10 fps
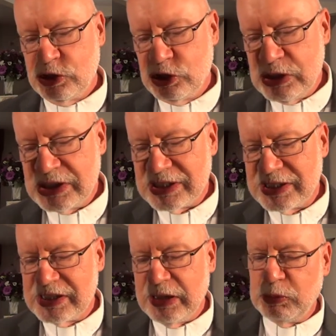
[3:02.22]
Jesus
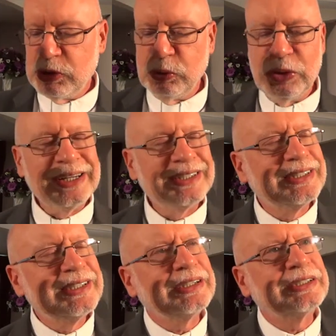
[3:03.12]
seemed to
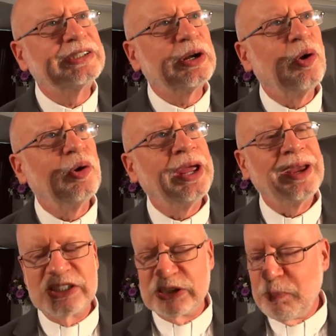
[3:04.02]
insist on
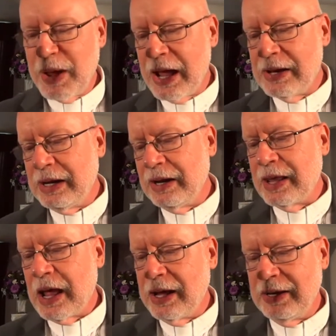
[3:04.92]
expanding
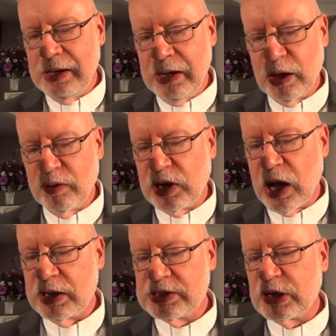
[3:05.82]
the idea of
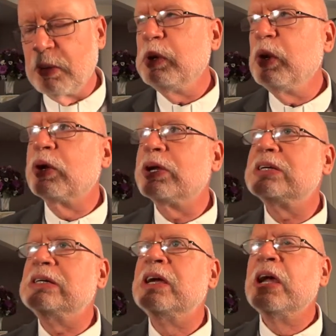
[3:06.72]
God's
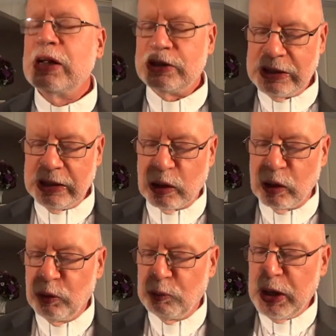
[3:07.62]
community to
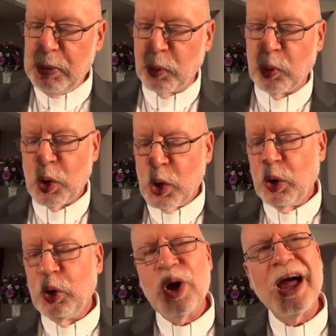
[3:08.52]
include people
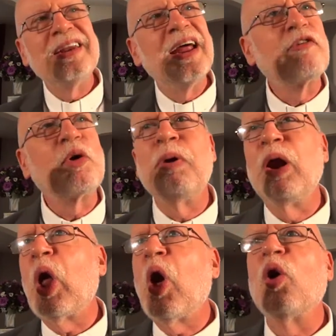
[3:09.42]
who had never
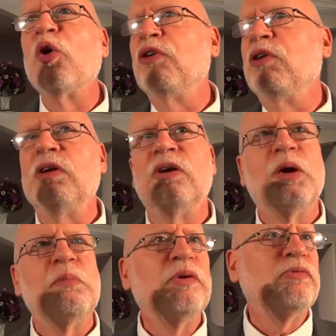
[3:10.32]
belonged
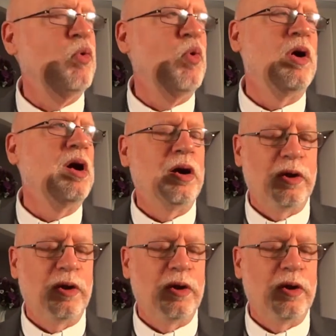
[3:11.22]
before.